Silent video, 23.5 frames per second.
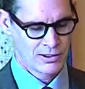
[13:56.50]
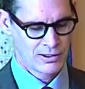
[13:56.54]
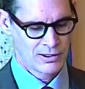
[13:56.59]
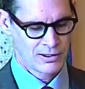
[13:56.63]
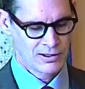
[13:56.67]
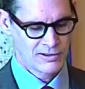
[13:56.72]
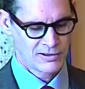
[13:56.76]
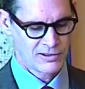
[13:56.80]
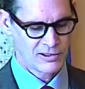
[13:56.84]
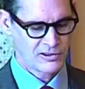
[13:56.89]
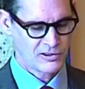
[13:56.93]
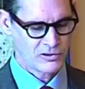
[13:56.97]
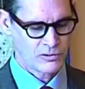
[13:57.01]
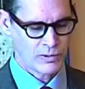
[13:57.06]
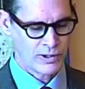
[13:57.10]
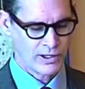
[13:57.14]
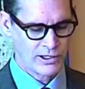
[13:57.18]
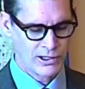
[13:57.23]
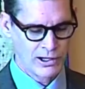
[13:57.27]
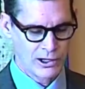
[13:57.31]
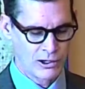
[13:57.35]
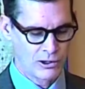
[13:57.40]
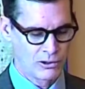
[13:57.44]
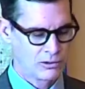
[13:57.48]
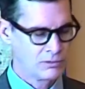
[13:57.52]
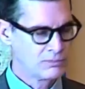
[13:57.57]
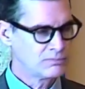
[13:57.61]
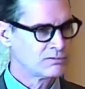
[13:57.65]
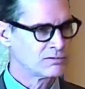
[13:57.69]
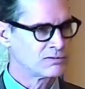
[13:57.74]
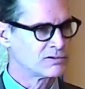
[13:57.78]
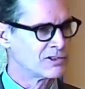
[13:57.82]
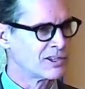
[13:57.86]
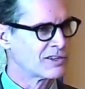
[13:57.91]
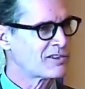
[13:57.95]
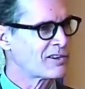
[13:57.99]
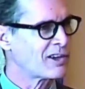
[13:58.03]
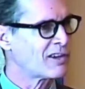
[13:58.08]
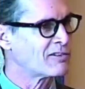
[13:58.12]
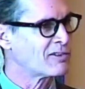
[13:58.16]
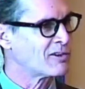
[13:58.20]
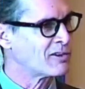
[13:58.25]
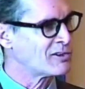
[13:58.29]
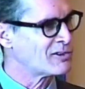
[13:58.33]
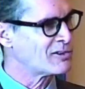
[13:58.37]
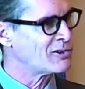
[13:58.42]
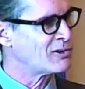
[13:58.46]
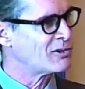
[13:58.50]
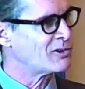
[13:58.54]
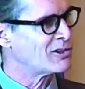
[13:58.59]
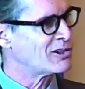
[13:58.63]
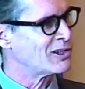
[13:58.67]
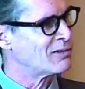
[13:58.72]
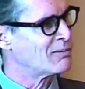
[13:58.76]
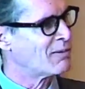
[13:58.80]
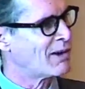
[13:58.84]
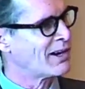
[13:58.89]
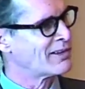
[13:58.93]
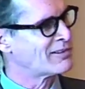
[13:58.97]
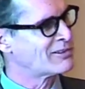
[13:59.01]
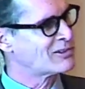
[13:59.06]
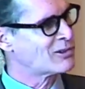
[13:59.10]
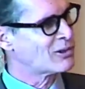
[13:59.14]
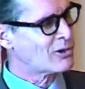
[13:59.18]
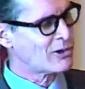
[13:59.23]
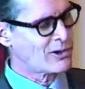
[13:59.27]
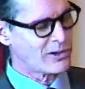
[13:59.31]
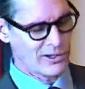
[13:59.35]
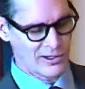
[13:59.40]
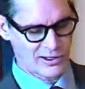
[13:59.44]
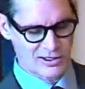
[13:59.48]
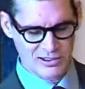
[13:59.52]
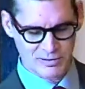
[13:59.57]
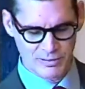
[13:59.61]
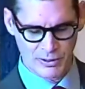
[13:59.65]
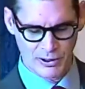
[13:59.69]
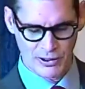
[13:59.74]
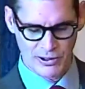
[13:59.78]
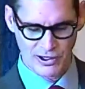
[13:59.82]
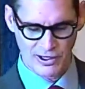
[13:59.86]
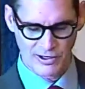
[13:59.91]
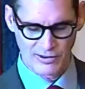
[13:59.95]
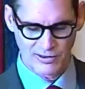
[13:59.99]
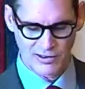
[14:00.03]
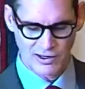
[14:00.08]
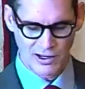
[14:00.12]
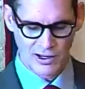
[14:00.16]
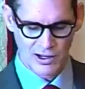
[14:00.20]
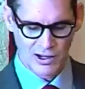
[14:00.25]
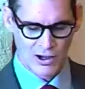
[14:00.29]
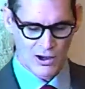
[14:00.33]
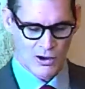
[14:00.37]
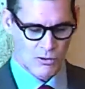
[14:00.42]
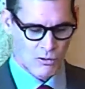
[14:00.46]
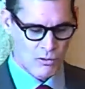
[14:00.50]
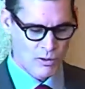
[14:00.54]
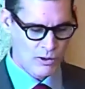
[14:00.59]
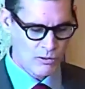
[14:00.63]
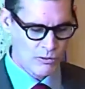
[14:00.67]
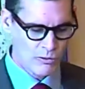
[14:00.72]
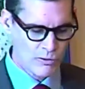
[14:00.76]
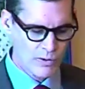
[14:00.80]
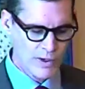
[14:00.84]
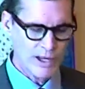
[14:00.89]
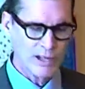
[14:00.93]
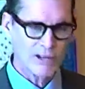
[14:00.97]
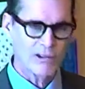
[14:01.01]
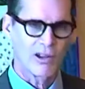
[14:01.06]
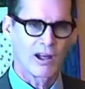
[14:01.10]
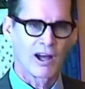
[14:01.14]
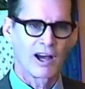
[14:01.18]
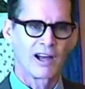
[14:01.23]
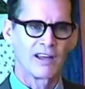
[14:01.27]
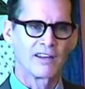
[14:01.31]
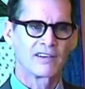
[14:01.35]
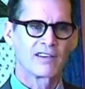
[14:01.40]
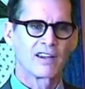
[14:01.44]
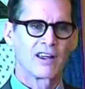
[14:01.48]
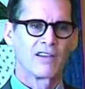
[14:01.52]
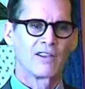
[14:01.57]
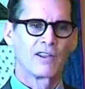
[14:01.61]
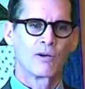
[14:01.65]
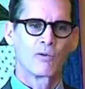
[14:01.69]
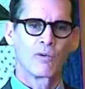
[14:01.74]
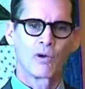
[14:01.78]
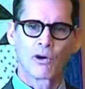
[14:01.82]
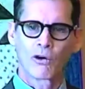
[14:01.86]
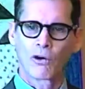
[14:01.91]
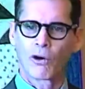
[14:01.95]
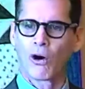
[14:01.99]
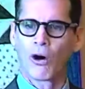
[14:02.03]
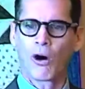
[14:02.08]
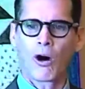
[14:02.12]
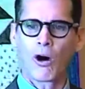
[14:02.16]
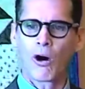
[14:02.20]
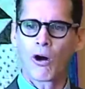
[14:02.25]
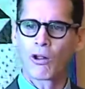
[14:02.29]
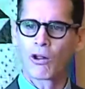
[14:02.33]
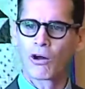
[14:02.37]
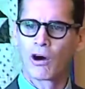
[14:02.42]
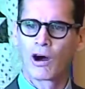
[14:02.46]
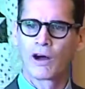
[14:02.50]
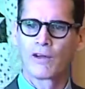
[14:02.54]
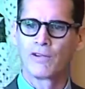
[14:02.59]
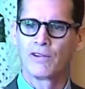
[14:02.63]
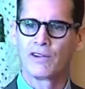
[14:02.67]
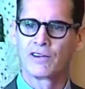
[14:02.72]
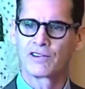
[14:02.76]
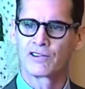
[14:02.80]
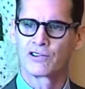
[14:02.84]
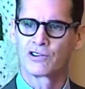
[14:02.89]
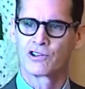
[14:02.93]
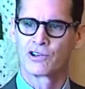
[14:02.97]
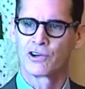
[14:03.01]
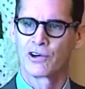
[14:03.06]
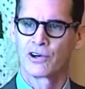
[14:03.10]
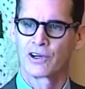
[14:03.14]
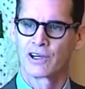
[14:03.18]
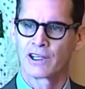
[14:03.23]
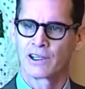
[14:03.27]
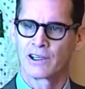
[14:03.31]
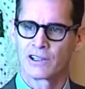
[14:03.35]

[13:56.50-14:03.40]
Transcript: Since we know, just as the student in my story experienced, we realize that we're all on this journey